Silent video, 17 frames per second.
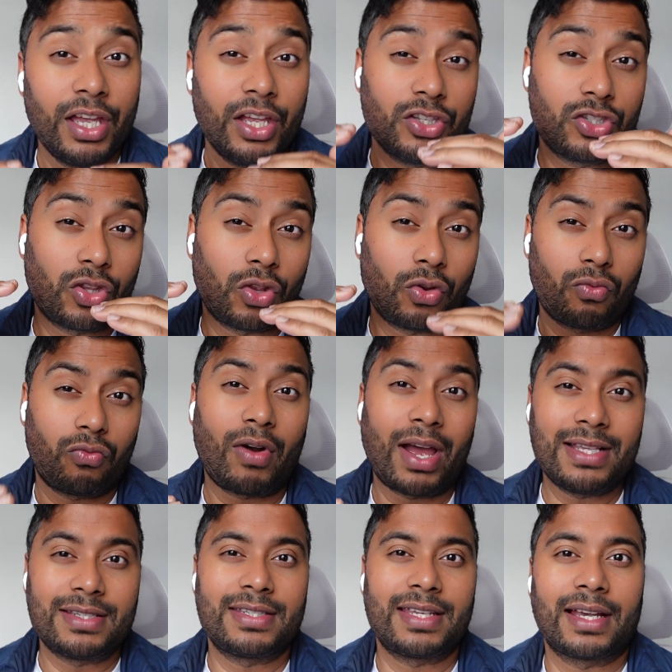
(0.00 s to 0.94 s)
into the
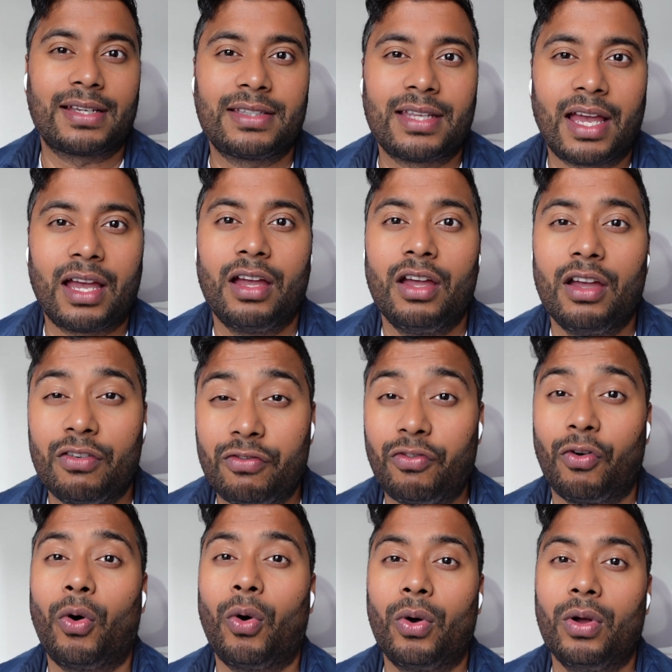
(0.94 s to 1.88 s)
right sector
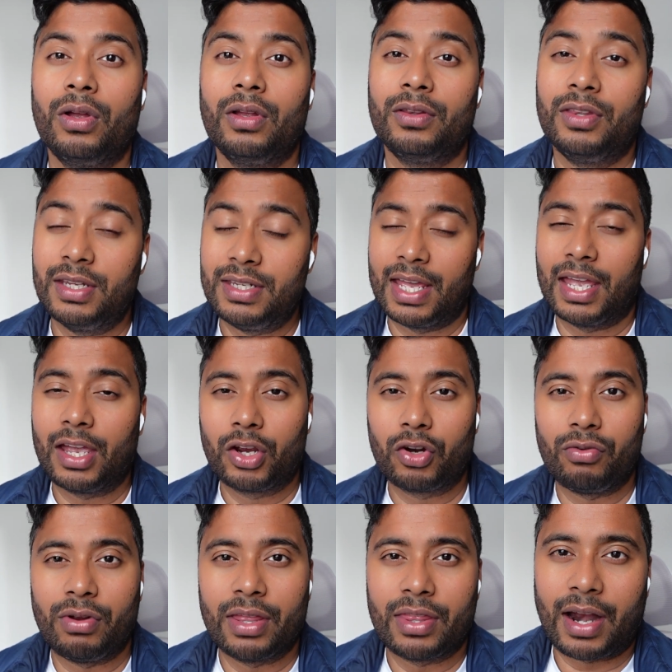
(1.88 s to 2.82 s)
for the data
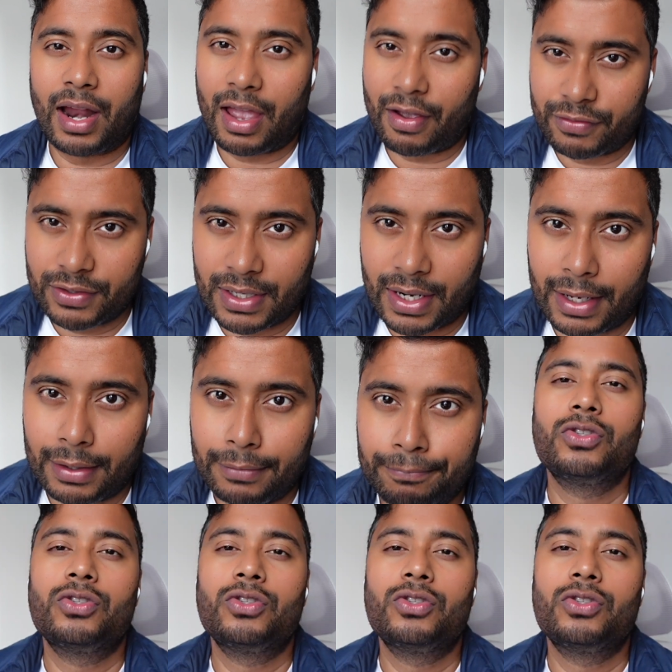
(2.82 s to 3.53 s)
career that I have today.